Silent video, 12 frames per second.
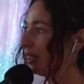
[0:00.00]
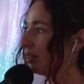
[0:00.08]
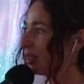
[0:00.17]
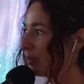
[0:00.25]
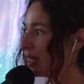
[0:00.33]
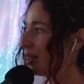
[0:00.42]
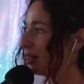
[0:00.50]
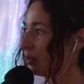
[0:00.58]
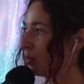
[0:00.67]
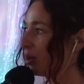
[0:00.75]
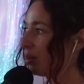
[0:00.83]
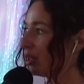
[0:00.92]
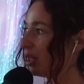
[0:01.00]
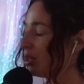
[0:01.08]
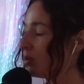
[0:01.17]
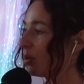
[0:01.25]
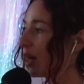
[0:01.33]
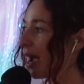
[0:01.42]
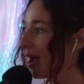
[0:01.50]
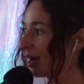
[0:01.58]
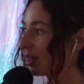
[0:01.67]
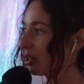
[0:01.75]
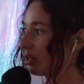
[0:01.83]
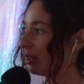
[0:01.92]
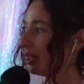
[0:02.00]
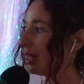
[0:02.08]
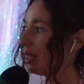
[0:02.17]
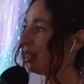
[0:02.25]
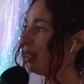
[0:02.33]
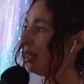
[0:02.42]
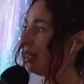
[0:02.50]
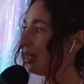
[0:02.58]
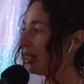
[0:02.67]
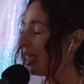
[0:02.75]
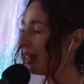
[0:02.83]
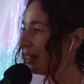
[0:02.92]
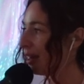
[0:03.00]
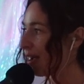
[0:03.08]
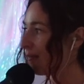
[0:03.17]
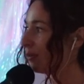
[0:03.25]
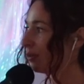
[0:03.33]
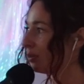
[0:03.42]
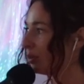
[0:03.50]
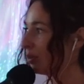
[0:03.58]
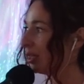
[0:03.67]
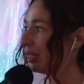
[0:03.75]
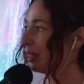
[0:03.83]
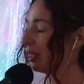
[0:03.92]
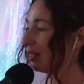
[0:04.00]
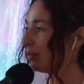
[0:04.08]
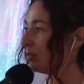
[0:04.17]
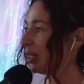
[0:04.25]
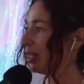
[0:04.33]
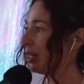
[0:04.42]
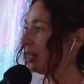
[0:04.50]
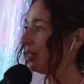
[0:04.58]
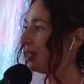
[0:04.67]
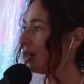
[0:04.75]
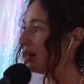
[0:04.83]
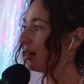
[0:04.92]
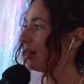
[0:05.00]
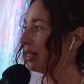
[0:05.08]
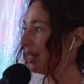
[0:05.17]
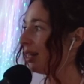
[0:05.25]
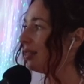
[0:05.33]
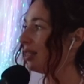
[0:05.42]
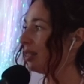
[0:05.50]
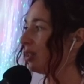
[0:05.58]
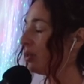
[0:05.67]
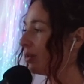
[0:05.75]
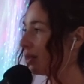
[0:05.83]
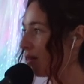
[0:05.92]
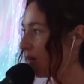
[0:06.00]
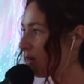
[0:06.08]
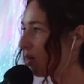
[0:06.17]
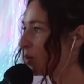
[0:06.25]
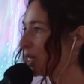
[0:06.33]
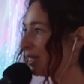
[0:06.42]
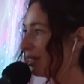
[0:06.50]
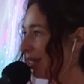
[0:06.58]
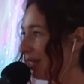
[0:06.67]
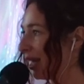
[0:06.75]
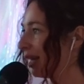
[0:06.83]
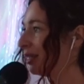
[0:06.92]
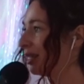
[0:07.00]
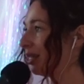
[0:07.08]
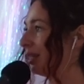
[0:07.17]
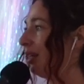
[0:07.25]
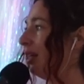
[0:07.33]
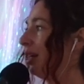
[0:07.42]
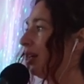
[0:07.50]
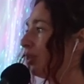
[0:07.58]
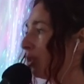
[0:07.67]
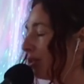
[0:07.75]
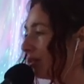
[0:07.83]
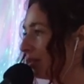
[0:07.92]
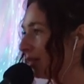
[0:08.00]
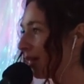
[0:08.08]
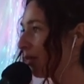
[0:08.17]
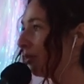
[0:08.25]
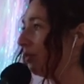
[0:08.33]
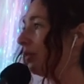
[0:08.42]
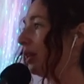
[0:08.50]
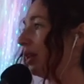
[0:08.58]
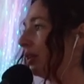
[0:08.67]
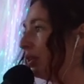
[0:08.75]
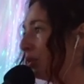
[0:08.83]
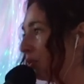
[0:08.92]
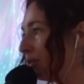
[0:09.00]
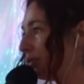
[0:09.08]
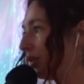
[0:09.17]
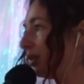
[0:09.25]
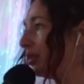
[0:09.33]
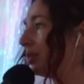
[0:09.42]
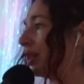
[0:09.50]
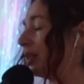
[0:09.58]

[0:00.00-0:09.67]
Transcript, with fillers: to be unworthy, you are actually can never do anything to be not connected. You are always connected to yourself and the universe